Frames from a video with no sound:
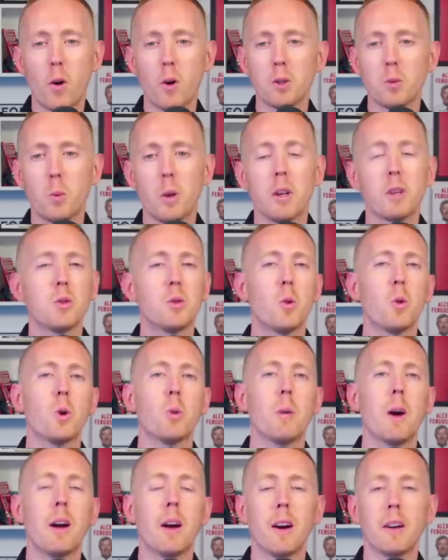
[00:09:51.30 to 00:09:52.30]
Forest. We can
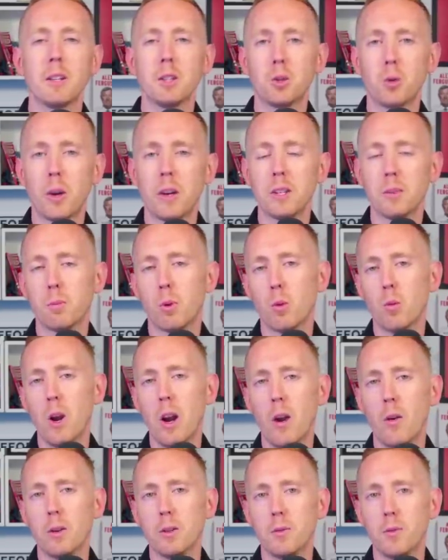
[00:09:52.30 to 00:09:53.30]
talk about Andreas
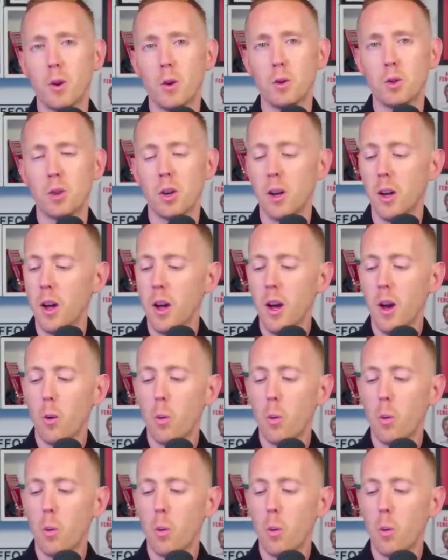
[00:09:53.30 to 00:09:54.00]
Pereira's future.